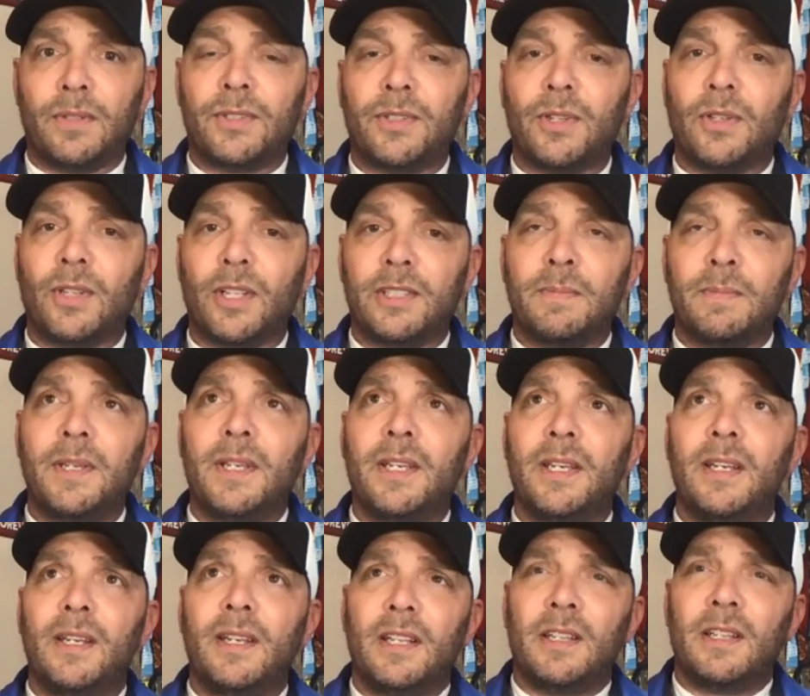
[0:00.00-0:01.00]
So let's
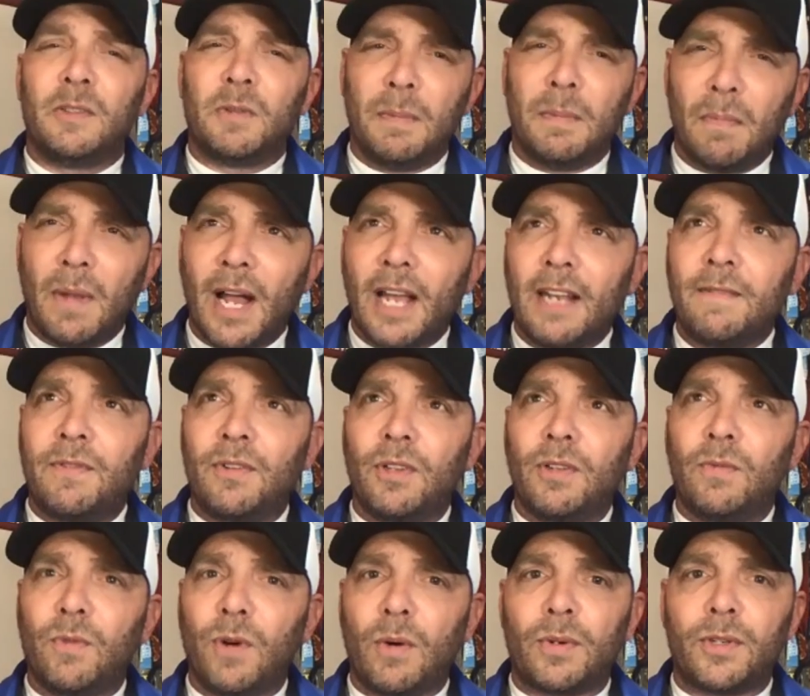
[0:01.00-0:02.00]
be mindful
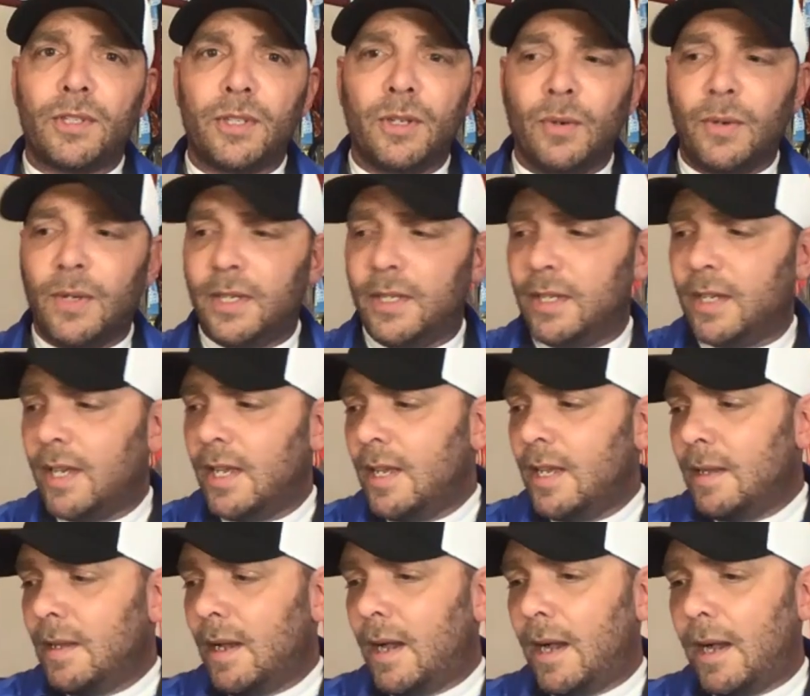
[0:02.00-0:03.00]
of what we're doing.
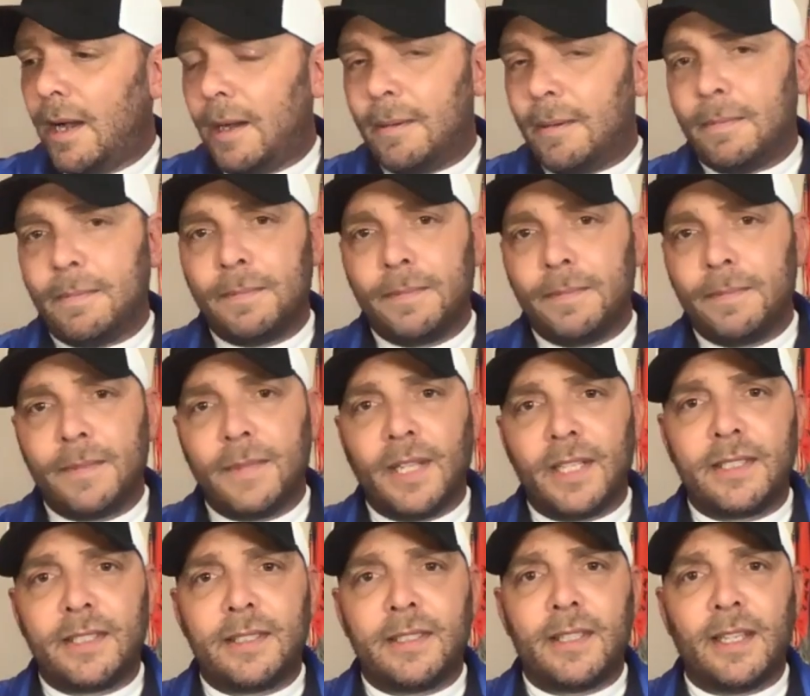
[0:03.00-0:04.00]

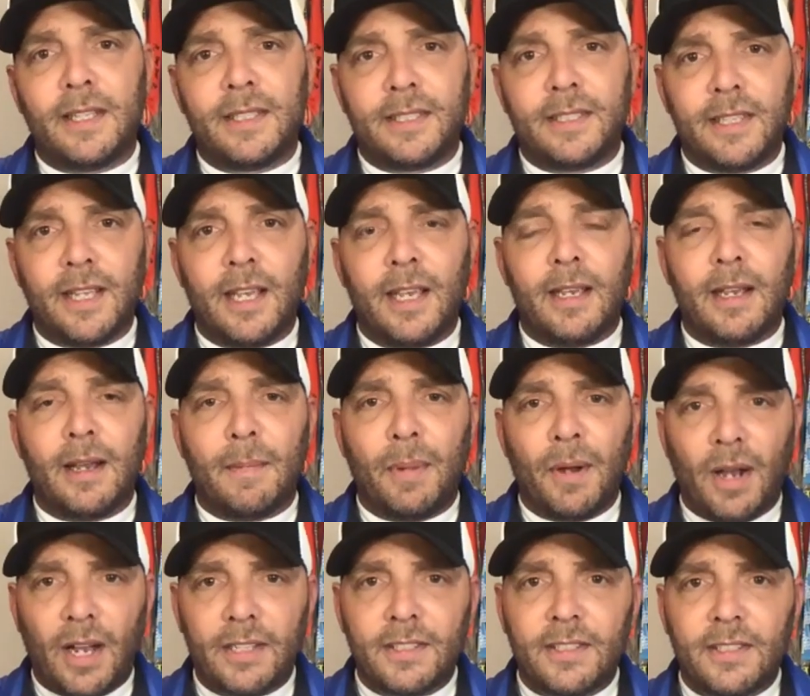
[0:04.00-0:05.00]
Let's stay
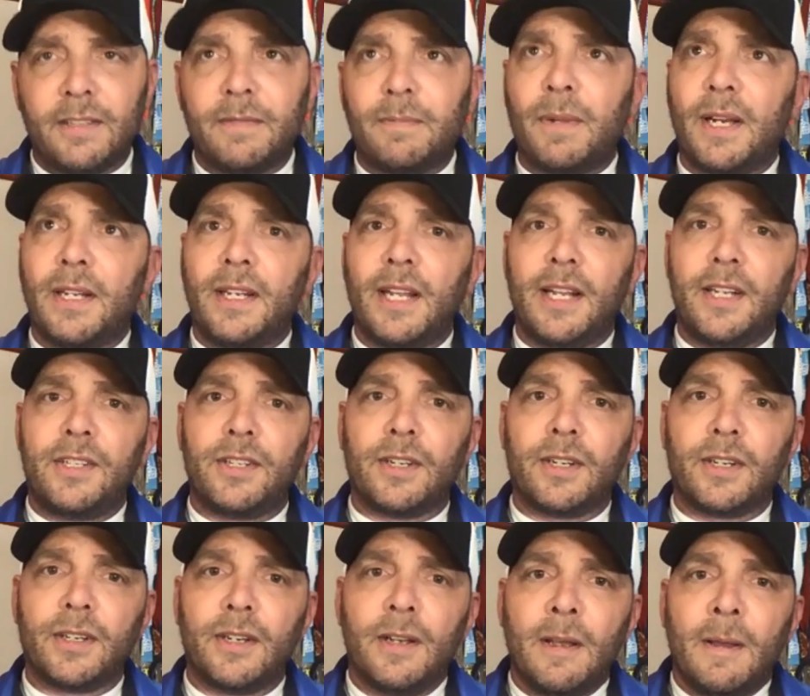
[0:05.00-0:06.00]
positive by
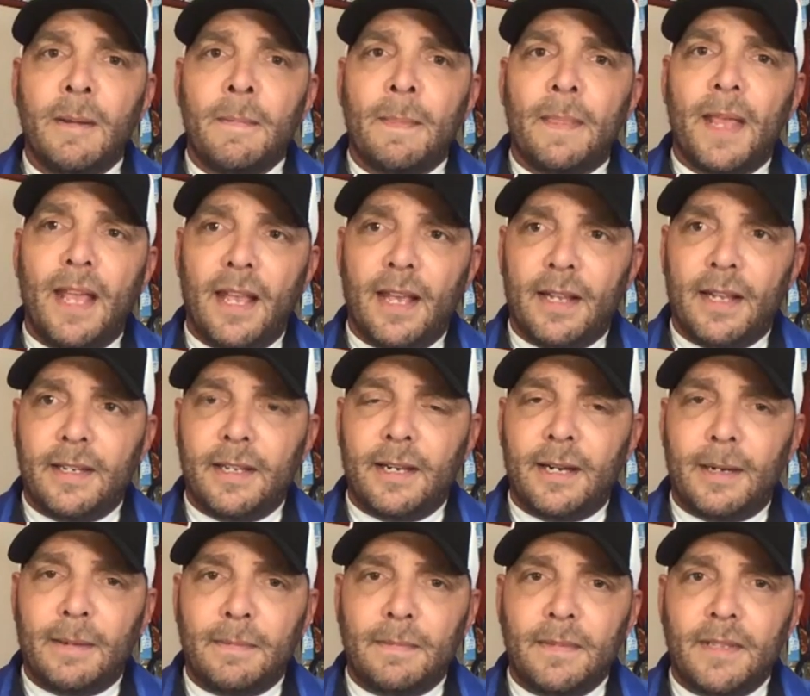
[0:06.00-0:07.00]
nature. And
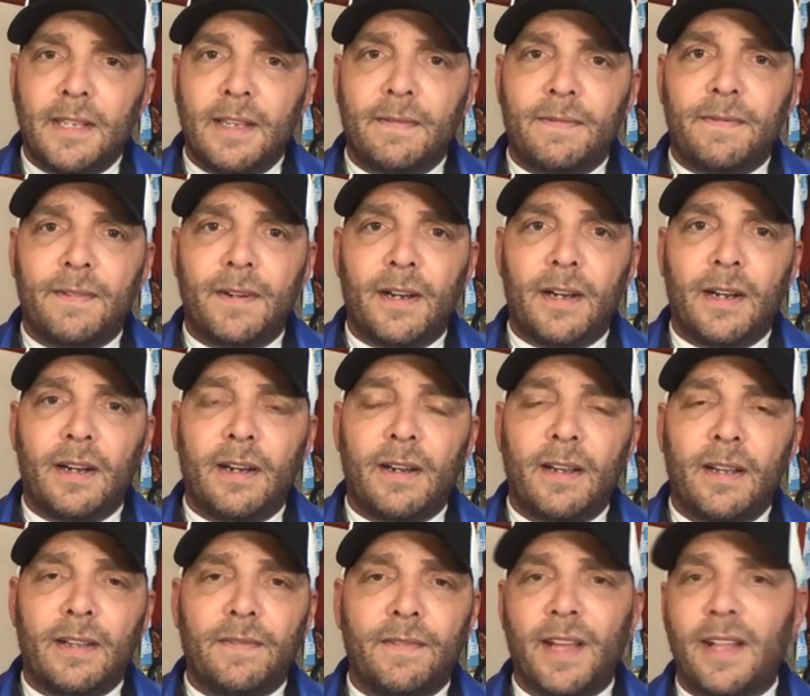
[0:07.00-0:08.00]
if
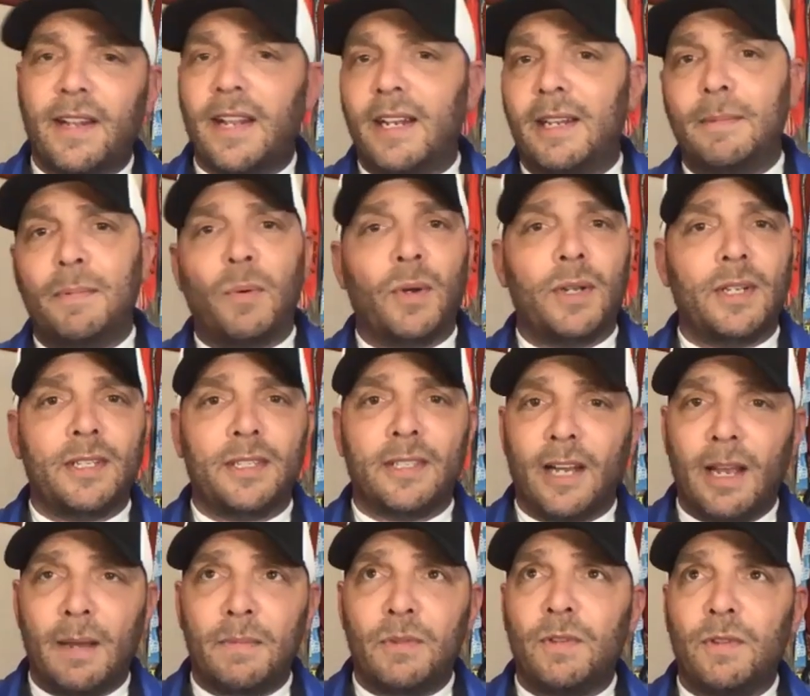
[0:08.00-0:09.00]
at any point in
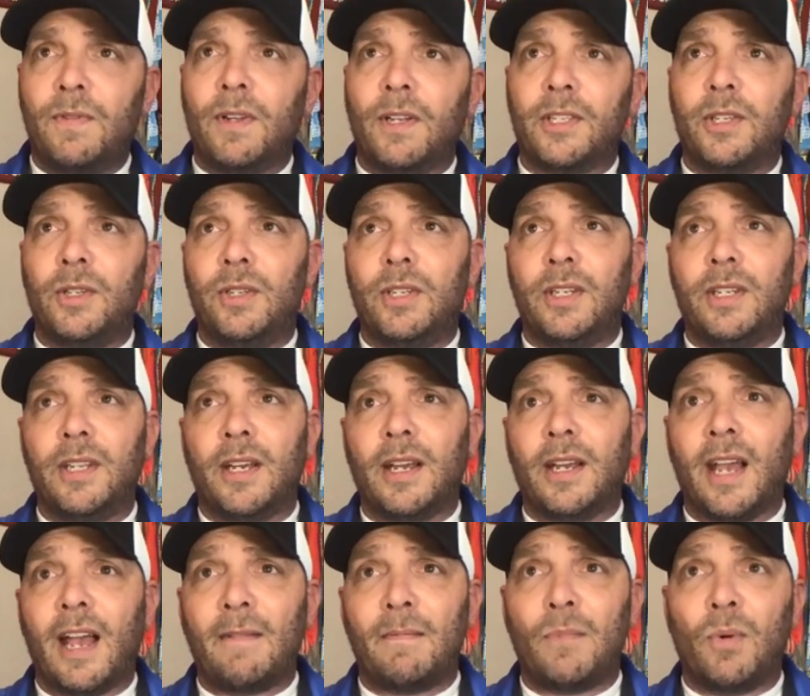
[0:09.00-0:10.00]
time you feel like you need to
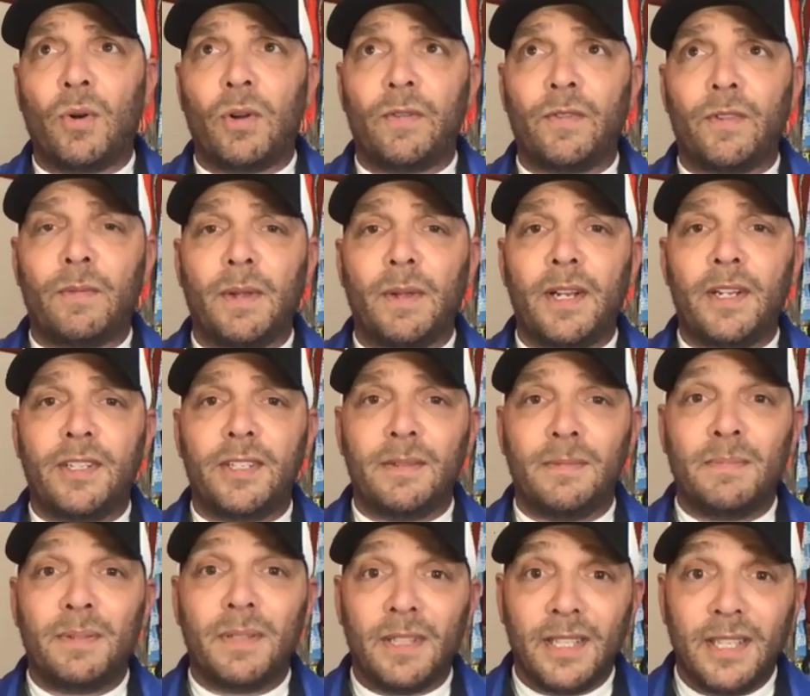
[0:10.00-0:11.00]
have more information,
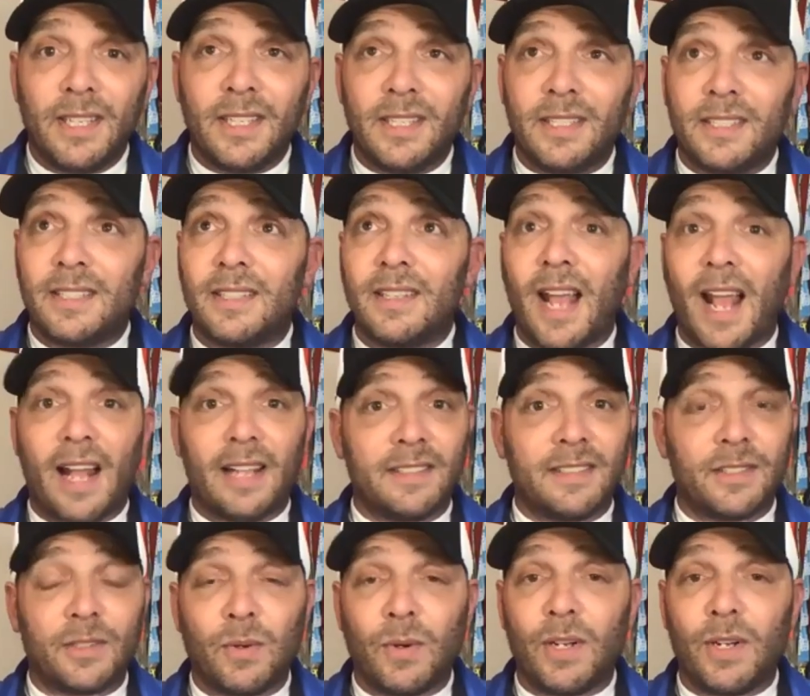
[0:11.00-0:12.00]
please ask
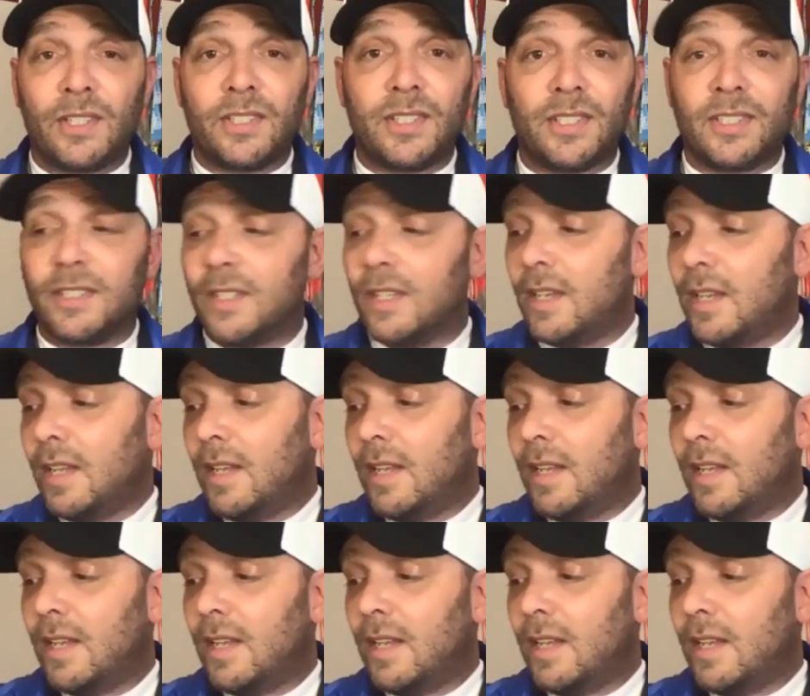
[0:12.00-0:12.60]
the questions.